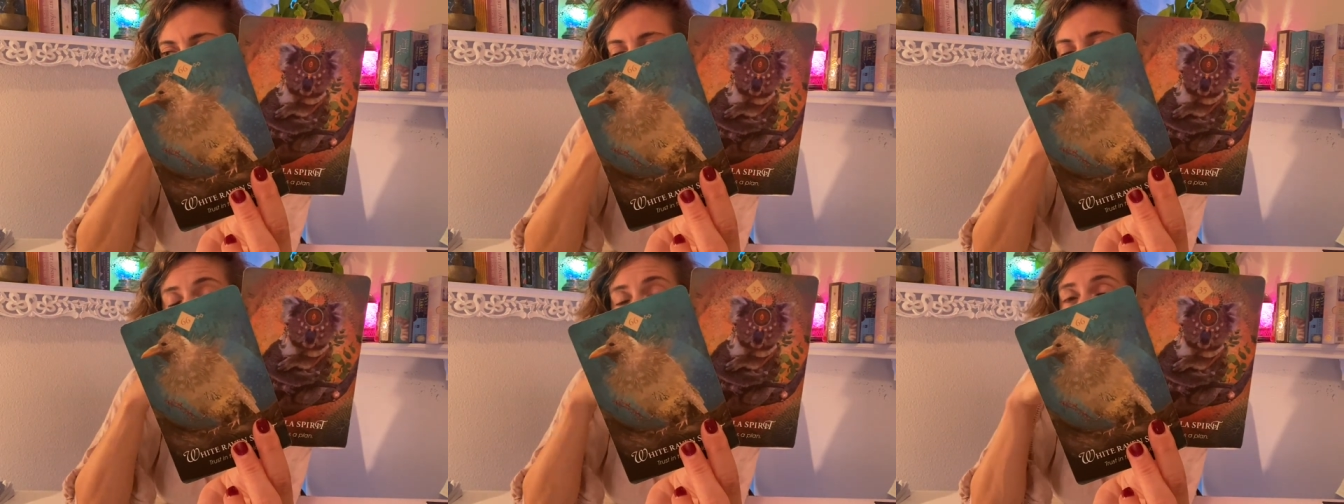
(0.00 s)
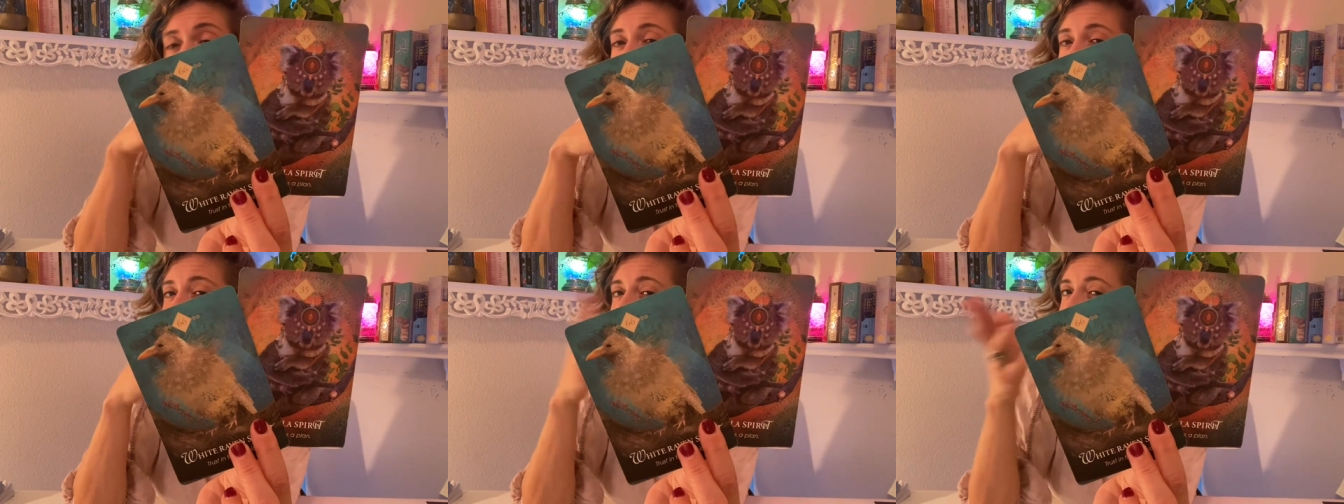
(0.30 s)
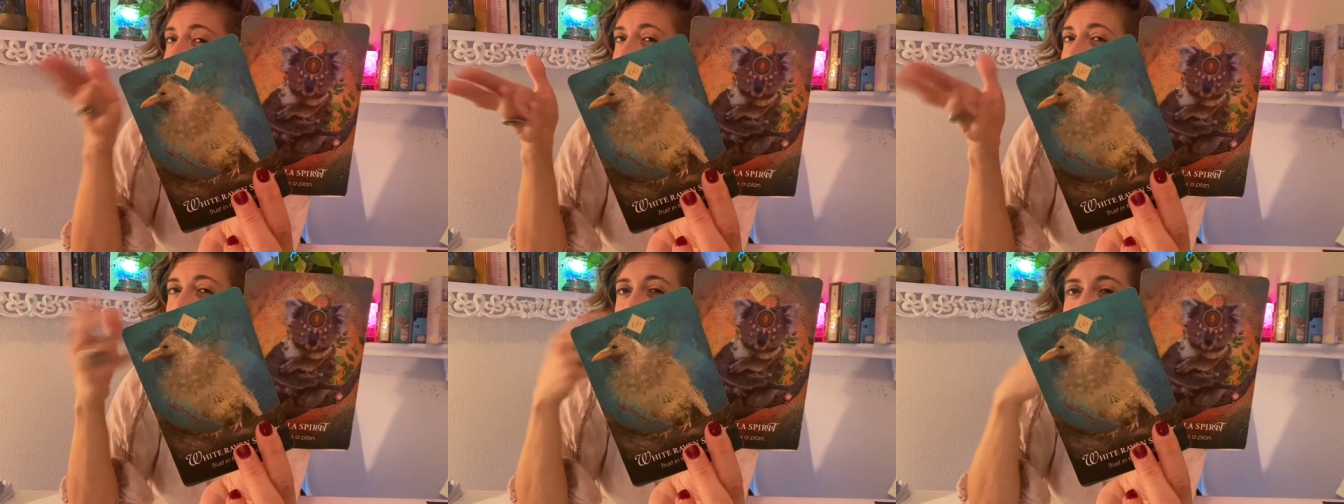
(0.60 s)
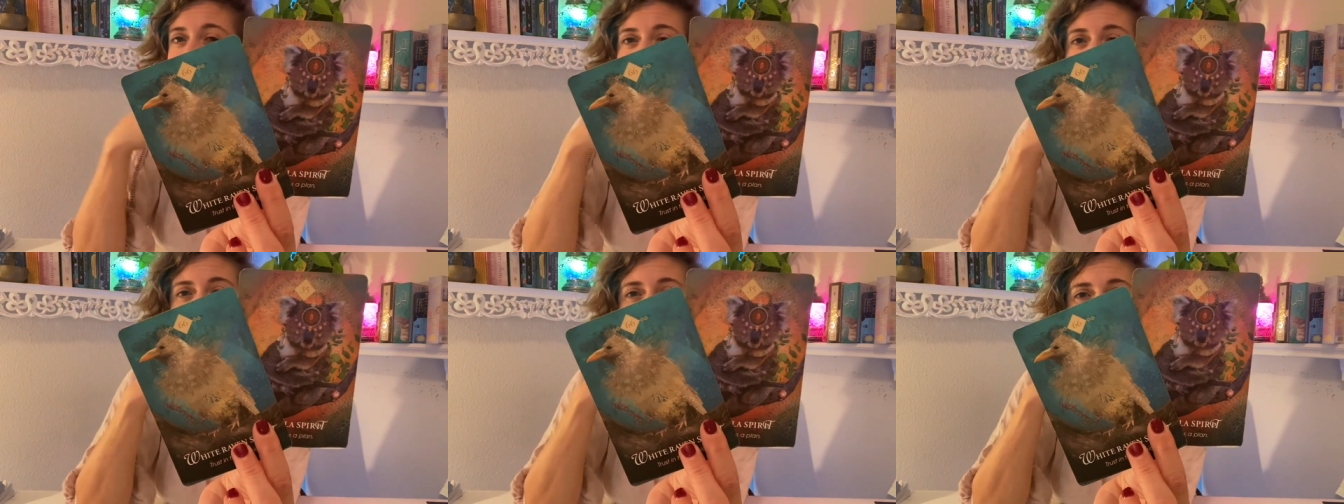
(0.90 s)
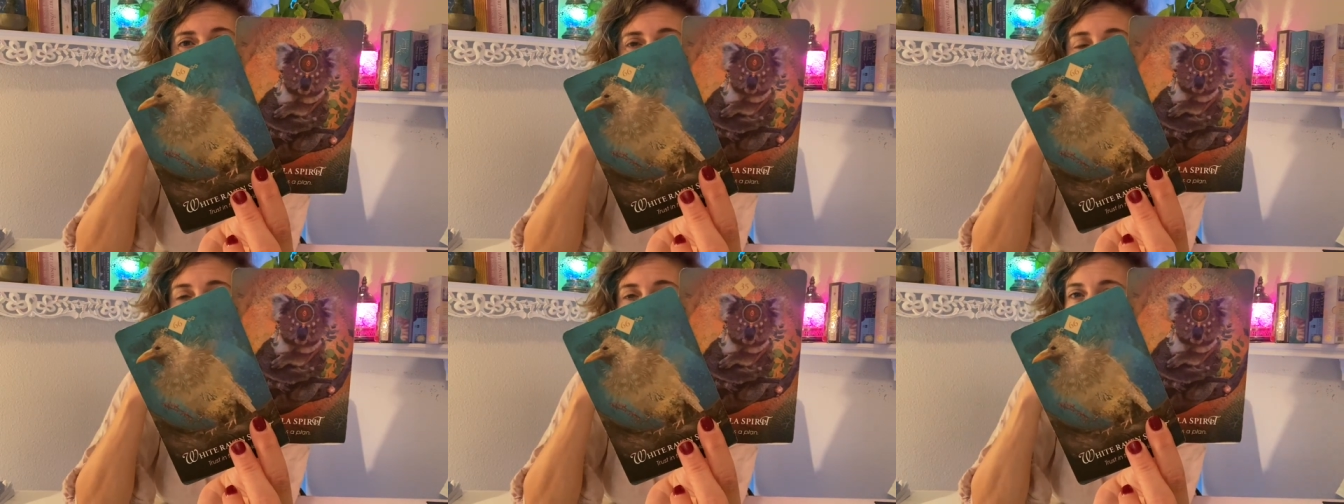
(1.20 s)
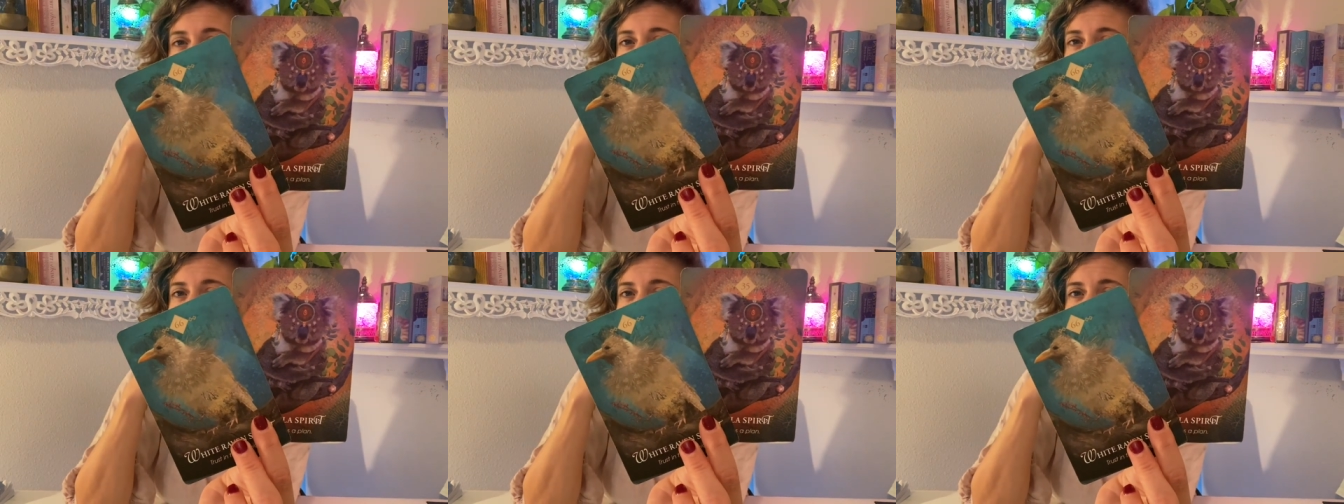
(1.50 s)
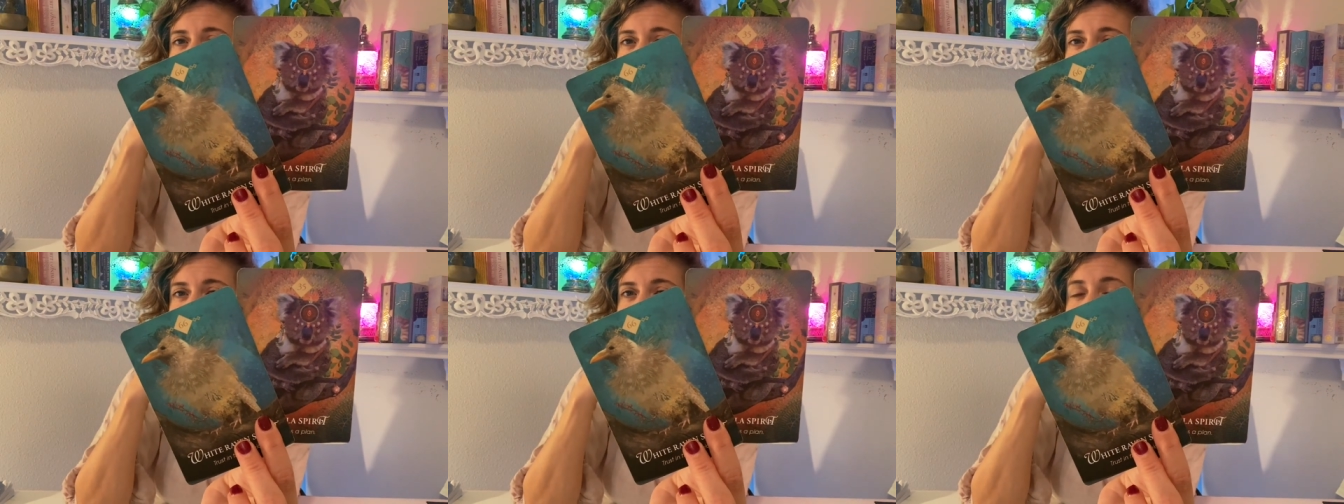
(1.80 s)
you're actually moving just at the right
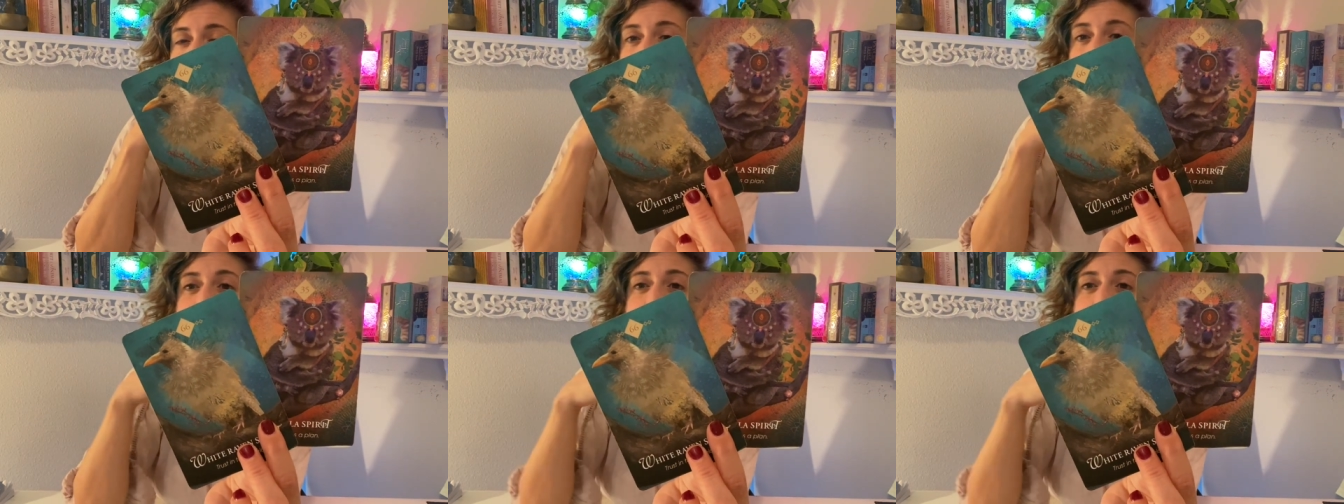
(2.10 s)
time.